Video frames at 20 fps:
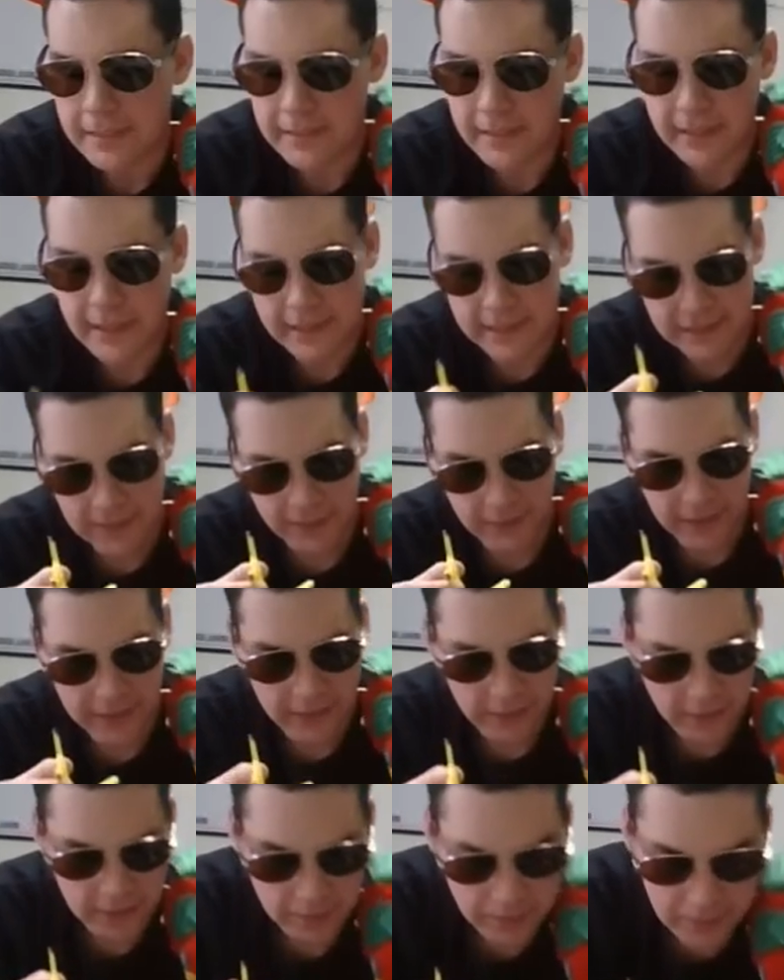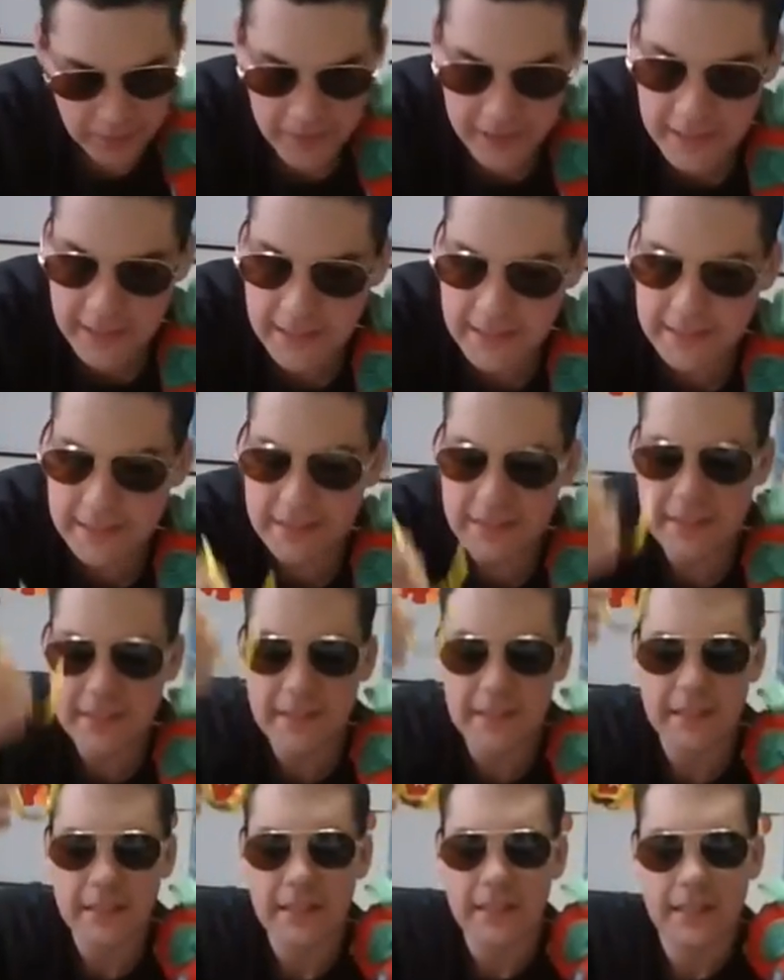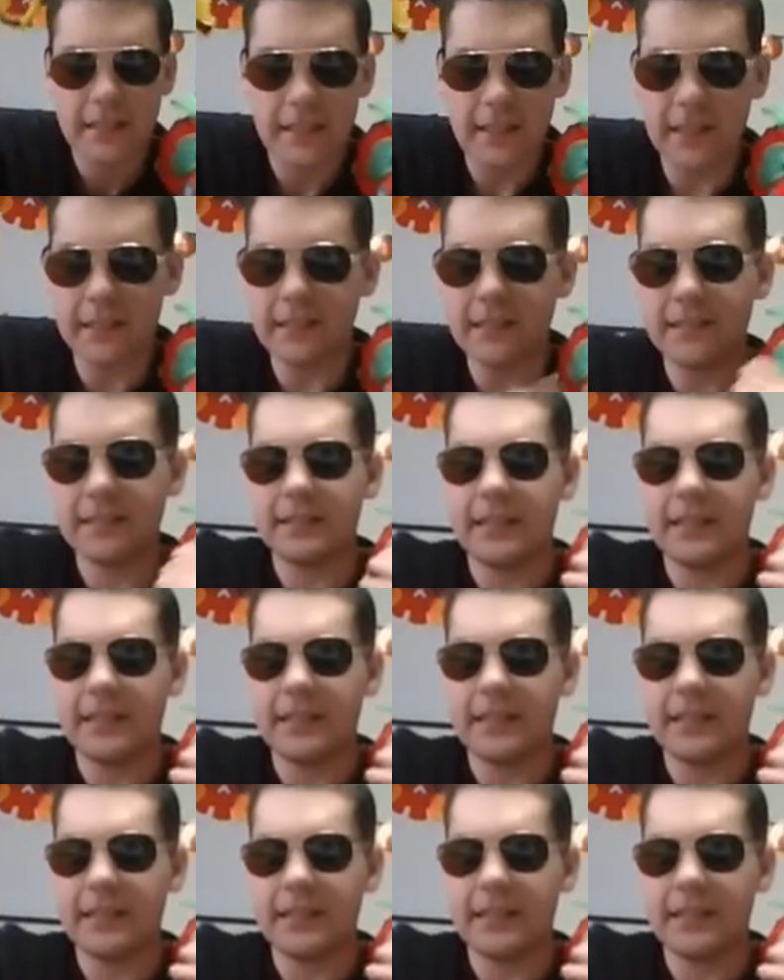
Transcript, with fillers: I need somewhere to put my keys because